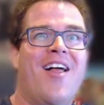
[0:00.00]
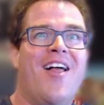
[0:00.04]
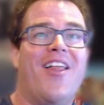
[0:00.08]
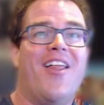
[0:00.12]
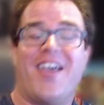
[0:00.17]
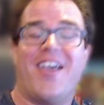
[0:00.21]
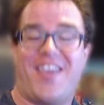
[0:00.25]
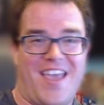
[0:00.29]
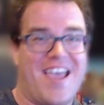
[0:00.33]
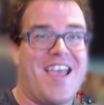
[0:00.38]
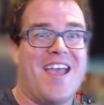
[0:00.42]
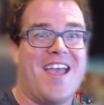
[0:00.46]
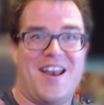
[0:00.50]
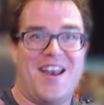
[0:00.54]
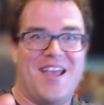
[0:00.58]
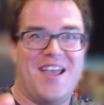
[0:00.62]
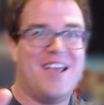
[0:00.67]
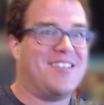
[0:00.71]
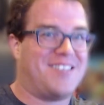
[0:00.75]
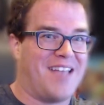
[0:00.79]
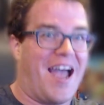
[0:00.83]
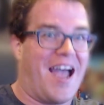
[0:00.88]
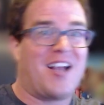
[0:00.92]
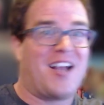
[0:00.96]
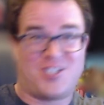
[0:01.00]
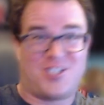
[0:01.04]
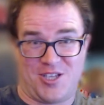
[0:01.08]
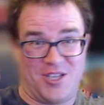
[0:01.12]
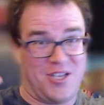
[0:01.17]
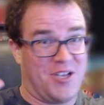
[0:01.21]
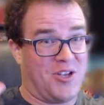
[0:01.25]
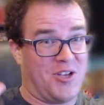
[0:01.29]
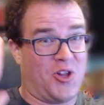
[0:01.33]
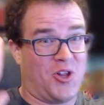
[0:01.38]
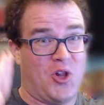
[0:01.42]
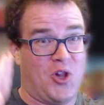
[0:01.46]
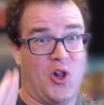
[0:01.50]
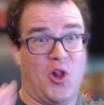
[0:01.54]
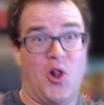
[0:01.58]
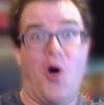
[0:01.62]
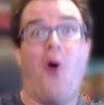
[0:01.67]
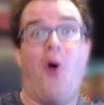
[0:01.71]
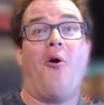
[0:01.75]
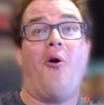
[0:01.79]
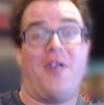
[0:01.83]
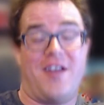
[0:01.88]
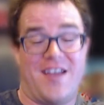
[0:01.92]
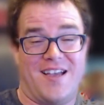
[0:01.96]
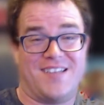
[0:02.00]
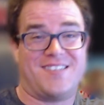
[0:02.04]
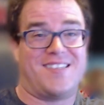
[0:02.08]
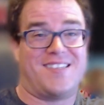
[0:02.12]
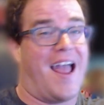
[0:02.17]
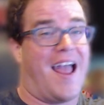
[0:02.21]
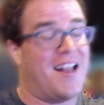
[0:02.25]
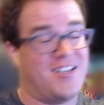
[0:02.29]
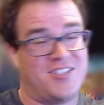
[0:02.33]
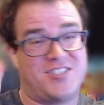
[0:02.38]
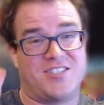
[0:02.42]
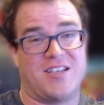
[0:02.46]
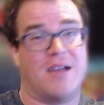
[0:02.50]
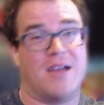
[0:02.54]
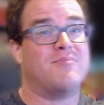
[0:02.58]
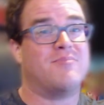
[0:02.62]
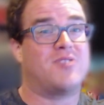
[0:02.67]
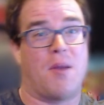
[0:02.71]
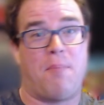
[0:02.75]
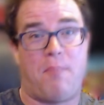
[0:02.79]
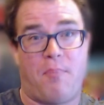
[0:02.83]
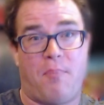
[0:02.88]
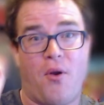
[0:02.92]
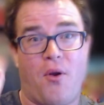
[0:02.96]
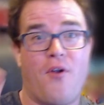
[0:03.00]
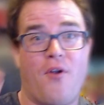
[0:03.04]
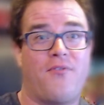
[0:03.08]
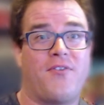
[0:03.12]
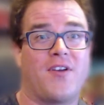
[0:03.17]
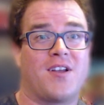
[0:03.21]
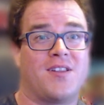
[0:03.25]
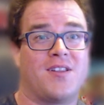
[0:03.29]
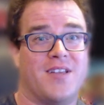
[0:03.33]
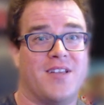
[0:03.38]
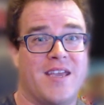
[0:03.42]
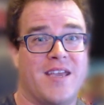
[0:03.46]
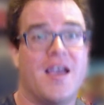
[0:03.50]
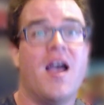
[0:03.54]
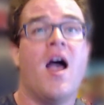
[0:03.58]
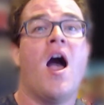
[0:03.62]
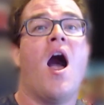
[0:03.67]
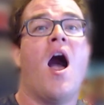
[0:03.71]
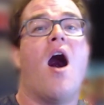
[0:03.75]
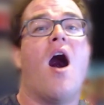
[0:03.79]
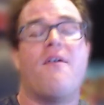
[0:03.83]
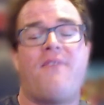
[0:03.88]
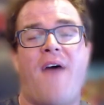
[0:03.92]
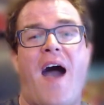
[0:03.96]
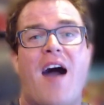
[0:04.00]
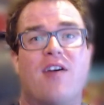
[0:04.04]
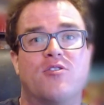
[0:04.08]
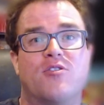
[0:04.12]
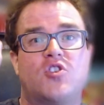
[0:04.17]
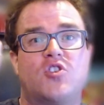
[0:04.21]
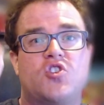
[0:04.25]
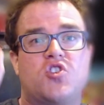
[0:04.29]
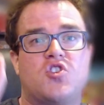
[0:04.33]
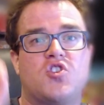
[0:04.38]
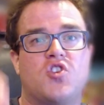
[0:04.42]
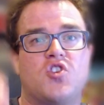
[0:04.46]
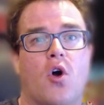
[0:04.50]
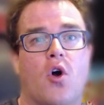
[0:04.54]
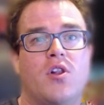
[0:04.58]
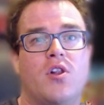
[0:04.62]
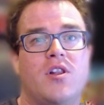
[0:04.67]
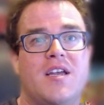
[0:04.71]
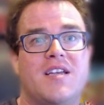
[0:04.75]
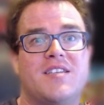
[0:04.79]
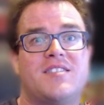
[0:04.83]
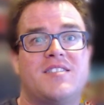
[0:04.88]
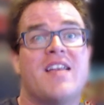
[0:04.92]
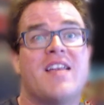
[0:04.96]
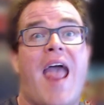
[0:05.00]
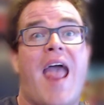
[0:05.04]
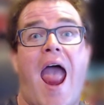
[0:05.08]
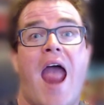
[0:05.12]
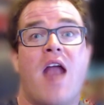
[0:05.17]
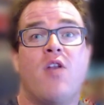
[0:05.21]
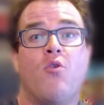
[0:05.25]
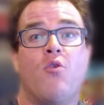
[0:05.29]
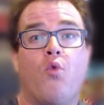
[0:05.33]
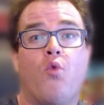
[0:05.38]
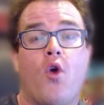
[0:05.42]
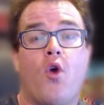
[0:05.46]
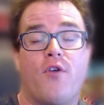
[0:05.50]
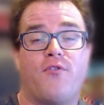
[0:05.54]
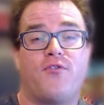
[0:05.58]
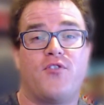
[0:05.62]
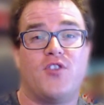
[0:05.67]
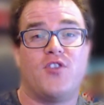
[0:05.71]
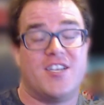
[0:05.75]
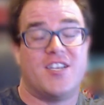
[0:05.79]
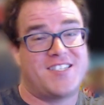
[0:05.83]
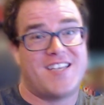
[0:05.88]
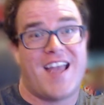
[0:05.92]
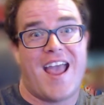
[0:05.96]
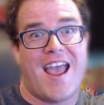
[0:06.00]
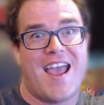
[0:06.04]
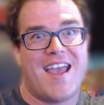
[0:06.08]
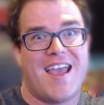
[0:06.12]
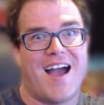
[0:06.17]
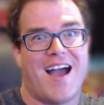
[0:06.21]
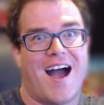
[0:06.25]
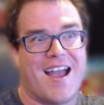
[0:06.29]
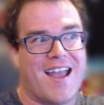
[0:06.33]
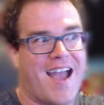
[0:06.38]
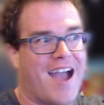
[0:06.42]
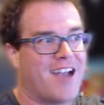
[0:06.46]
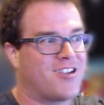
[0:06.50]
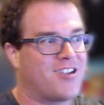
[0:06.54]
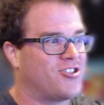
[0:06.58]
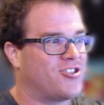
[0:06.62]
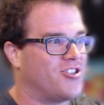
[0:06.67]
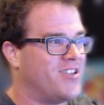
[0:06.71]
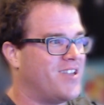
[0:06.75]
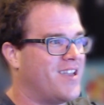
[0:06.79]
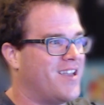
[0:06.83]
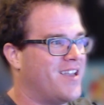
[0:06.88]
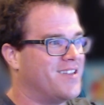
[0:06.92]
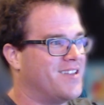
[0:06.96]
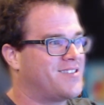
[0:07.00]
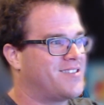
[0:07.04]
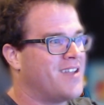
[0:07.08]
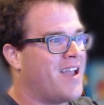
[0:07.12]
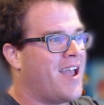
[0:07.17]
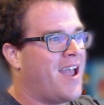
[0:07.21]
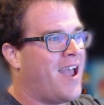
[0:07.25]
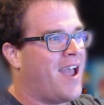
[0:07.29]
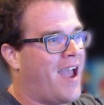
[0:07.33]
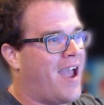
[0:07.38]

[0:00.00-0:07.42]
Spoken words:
Like, it is actually glorious and sums up perfectly of how soulless and worthless AI actually is.